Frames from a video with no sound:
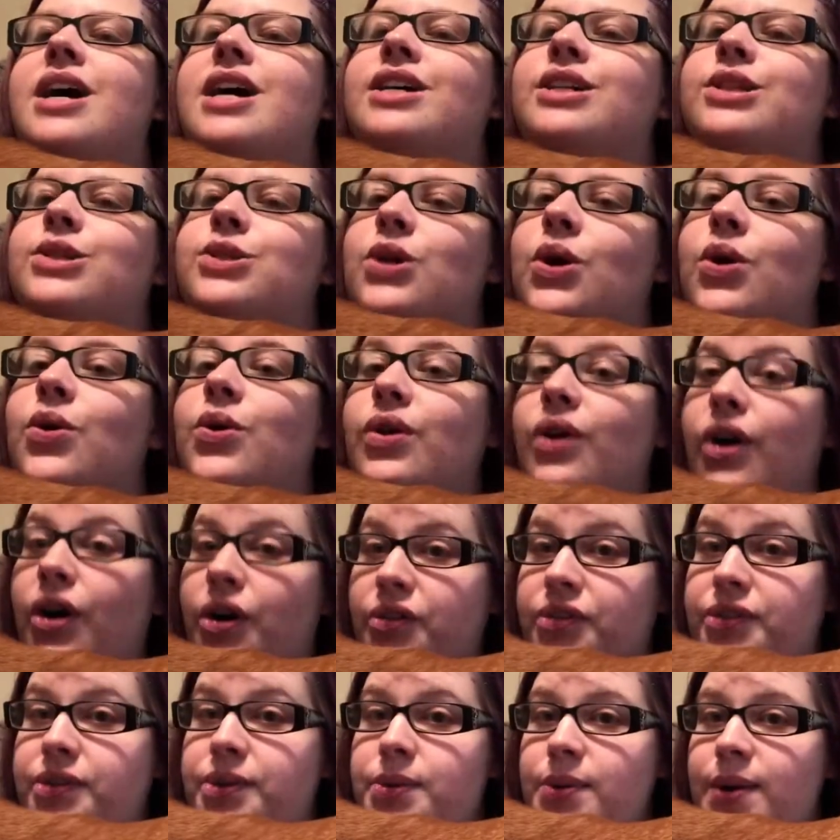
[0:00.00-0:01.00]
So
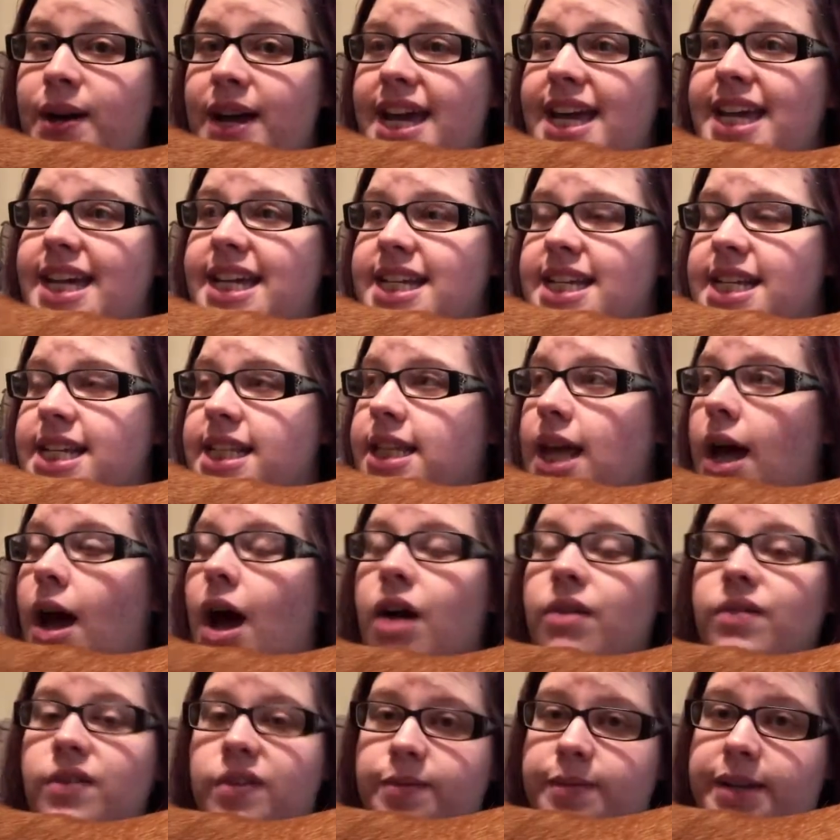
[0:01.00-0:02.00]
Kovu is
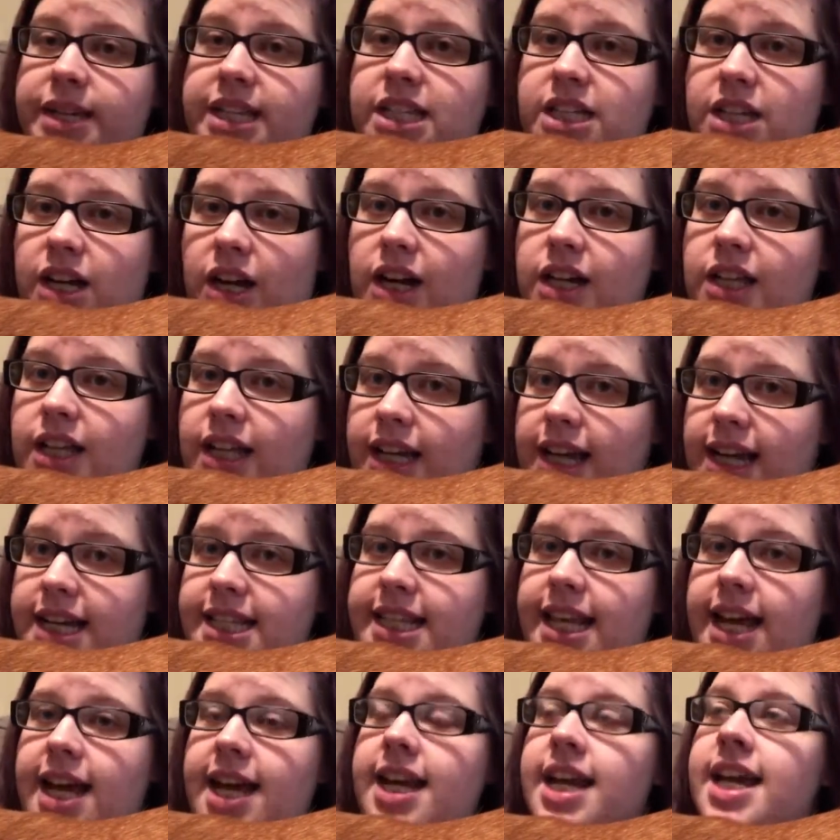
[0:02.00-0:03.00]
our roommate's dog, like I
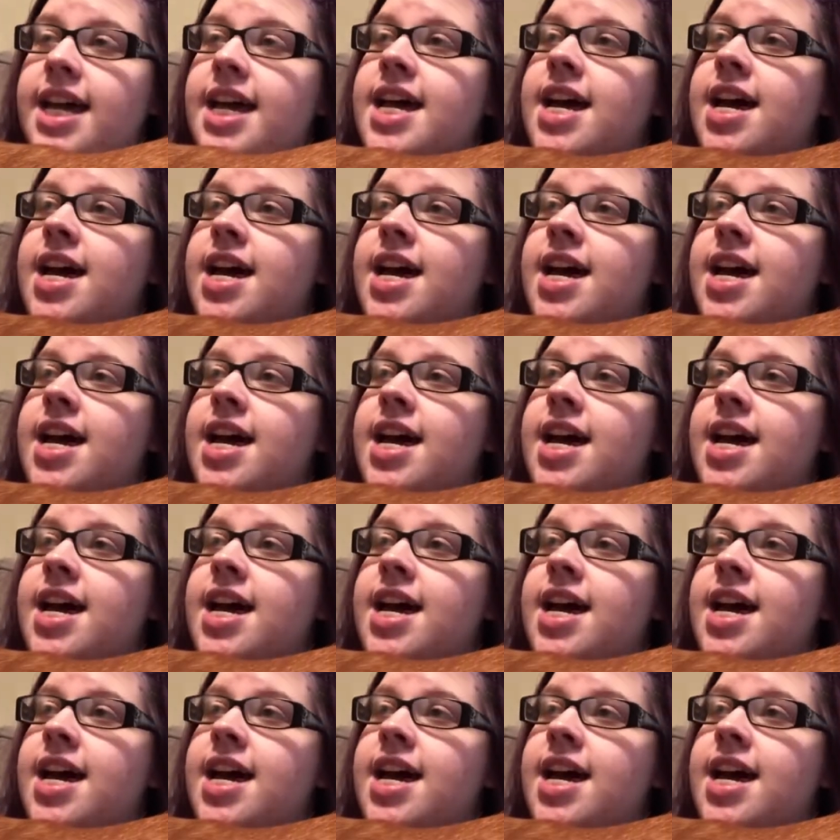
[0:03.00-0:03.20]
said.